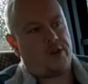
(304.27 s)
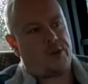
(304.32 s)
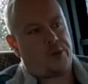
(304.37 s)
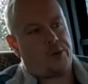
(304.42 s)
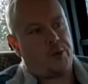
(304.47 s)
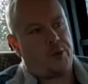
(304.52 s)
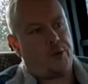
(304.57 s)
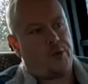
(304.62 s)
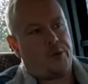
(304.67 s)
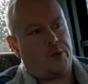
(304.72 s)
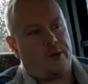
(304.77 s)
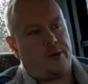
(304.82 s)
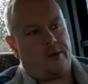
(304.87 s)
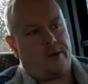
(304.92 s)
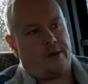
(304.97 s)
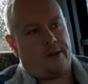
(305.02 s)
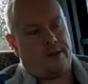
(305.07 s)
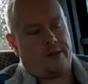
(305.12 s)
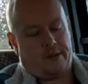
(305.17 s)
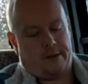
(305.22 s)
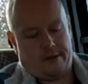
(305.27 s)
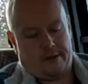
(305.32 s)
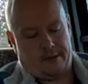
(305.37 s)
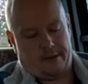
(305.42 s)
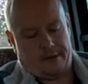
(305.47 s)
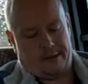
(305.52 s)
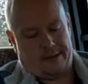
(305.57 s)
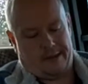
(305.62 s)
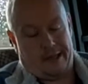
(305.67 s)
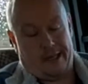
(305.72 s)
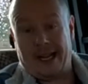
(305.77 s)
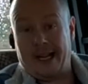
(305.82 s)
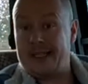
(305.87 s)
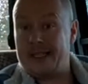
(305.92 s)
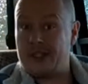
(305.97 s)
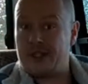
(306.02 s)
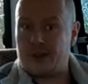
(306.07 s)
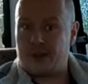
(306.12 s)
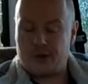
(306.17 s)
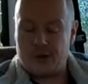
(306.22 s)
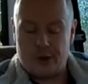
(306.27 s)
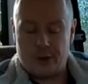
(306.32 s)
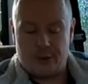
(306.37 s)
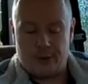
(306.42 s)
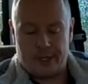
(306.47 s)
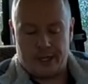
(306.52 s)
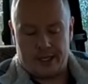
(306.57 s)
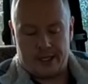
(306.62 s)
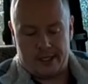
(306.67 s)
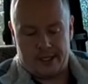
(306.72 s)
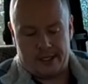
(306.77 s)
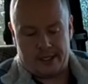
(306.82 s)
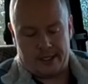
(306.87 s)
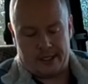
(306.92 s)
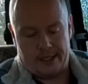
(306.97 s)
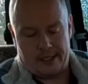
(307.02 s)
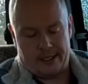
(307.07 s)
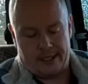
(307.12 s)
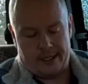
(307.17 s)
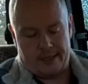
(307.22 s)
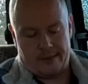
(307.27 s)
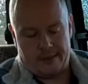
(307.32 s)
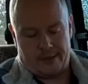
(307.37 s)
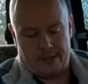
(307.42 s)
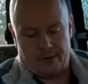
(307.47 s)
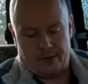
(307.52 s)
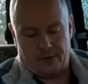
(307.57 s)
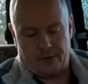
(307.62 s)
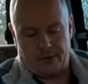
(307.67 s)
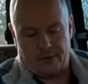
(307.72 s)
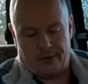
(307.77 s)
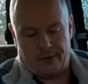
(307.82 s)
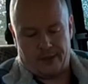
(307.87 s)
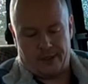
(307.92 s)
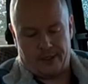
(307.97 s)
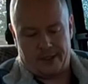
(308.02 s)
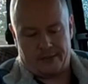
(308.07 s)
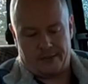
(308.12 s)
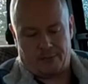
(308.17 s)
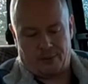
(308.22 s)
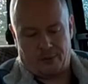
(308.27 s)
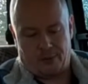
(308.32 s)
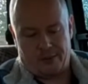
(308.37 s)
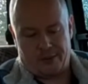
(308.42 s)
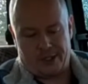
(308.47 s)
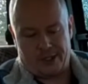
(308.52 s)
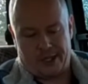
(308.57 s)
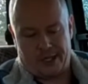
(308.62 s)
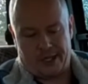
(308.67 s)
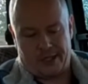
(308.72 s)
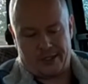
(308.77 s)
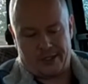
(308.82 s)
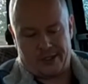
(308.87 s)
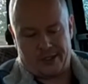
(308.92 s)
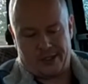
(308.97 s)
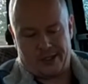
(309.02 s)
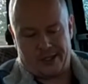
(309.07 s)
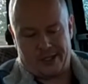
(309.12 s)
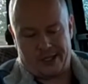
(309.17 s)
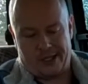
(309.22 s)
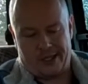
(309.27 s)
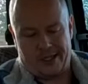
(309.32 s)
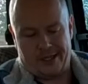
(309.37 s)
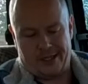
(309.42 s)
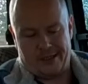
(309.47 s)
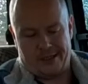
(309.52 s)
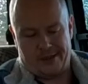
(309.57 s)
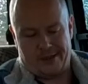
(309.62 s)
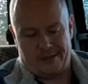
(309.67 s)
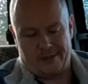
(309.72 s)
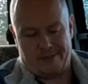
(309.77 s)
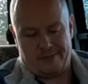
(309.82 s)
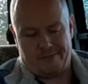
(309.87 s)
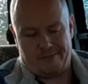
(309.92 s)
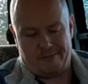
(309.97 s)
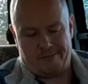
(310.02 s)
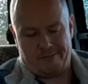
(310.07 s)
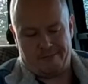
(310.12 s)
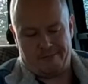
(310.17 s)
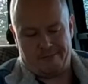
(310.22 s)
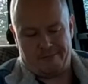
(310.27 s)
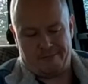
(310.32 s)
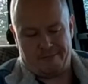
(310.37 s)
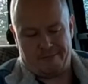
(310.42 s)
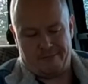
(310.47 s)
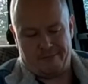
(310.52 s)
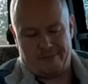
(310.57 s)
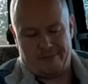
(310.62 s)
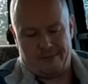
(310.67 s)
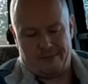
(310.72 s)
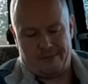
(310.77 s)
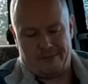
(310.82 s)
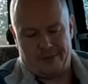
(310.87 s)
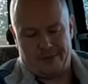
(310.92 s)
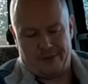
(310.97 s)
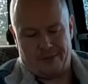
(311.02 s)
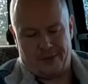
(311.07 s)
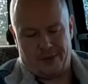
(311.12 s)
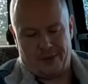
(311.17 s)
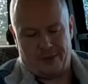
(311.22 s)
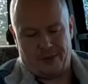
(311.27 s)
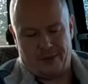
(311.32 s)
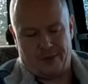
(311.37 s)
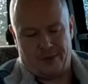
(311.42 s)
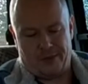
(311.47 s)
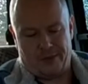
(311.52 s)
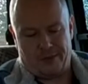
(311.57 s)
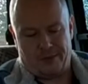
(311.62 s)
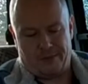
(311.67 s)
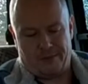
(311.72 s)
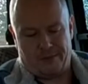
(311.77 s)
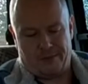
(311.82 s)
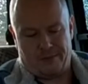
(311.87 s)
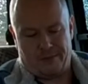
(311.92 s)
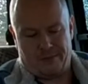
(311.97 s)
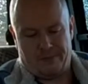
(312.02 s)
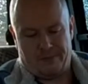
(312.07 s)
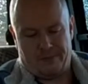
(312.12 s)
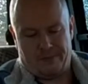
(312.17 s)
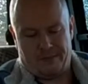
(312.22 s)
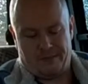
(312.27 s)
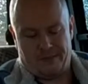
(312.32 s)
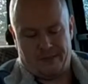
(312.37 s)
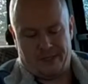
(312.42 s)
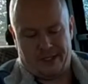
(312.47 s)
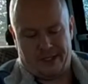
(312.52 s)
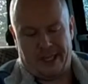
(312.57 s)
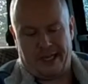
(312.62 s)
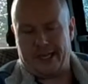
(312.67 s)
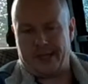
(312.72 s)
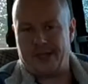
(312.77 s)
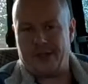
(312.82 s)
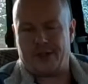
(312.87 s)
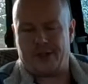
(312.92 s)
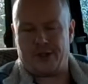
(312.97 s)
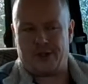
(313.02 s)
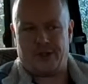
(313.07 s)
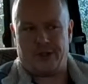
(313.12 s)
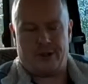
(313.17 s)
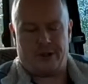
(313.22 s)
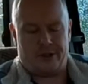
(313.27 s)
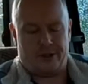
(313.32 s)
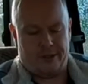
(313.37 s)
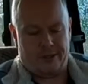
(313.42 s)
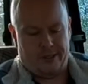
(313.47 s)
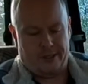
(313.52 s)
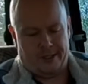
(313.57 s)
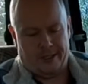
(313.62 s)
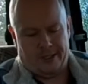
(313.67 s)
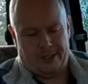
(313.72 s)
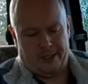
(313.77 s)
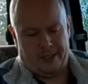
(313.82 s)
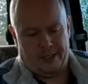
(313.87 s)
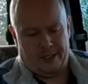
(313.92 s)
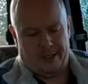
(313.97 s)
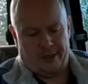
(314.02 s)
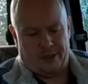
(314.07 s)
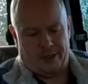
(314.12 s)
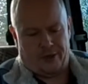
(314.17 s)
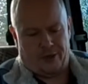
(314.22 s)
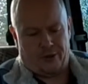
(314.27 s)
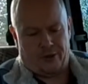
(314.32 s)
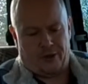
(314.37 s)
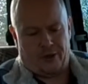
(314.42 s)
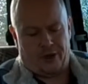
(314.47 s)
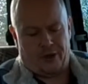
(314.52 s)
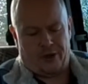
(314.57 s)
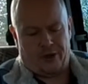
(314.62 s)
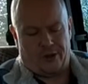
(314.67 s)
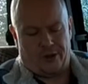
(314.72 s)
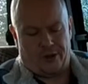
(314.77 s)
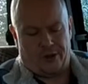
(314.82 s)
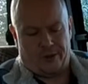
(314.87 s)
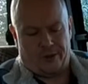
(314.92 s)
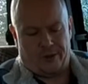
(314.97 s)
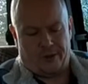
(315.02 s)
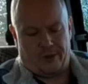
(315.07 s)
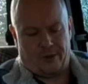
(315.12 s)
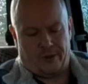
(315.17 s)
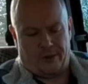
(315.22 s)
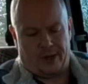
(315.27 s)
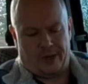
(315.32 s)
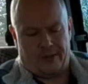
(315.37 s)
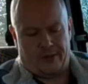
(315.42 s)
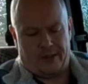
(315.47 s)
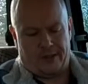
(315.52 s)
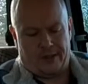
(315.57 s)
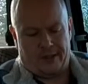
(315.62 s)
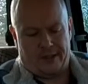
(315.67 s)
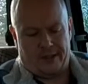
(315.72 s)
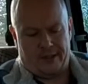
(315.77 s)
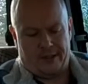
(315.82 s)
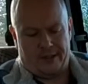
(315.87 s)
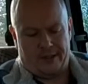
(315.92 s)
So I disagree with that. I don't think Paul Sellers, you know, techniques are wrong or whatever.